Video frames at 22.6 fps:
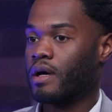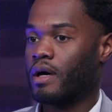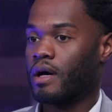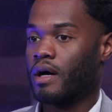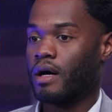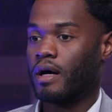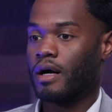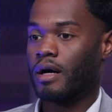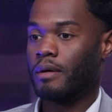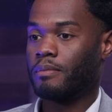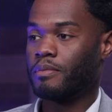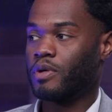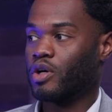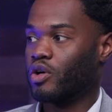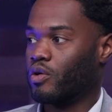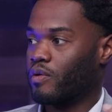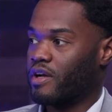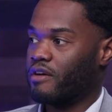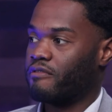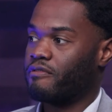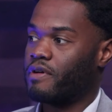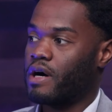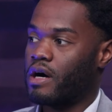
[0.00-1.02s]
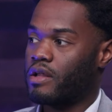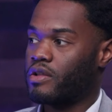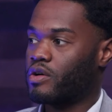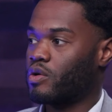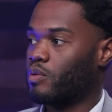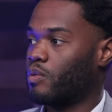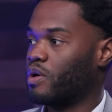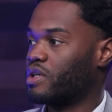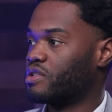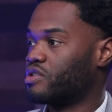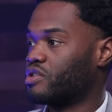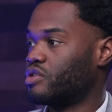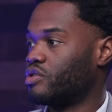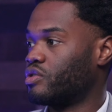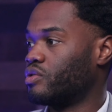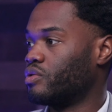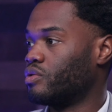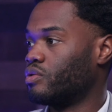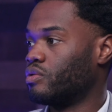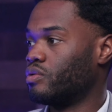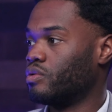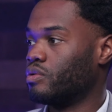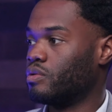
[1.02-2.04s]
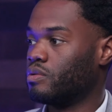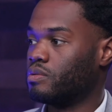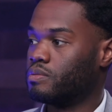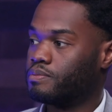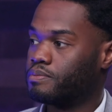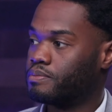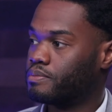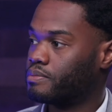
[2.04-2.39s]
a grandfather wants to